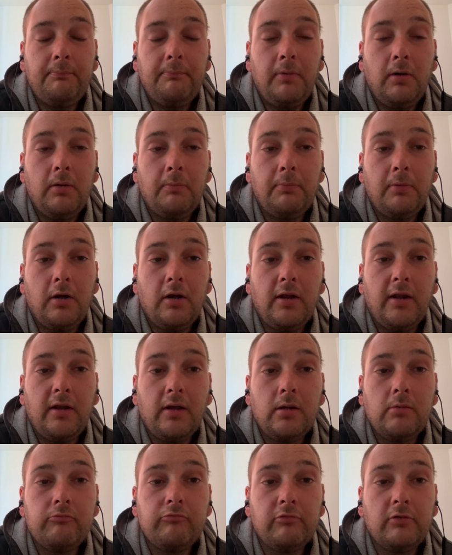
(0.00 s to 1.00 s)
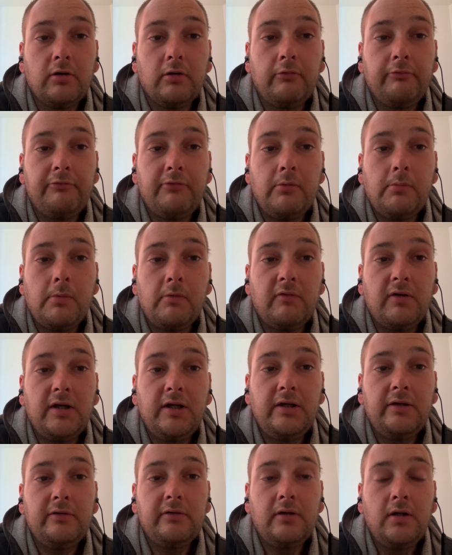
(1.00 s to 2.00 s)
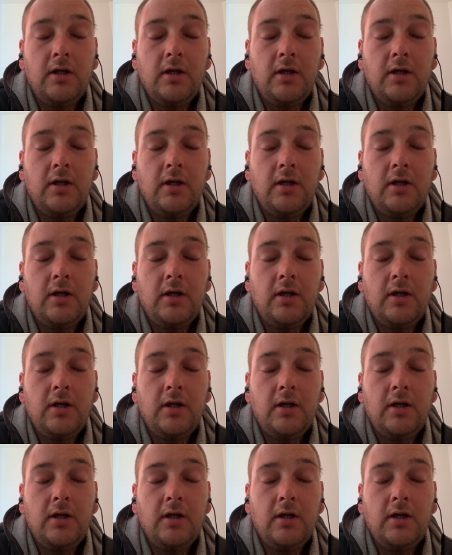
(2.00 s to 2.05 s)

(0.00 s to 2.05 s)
bisoprolol fumarate.